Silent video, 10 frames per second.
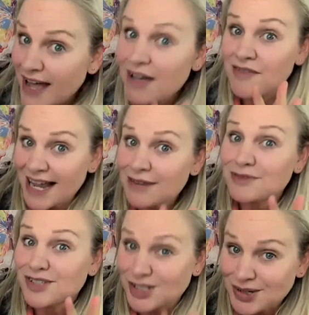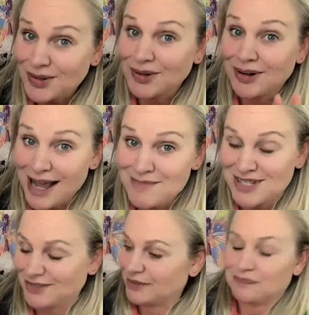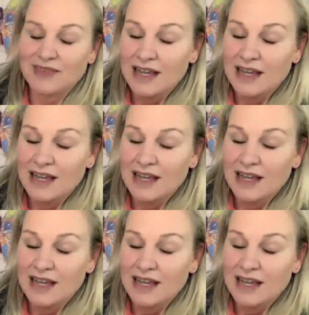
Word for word: available soon on Amazon.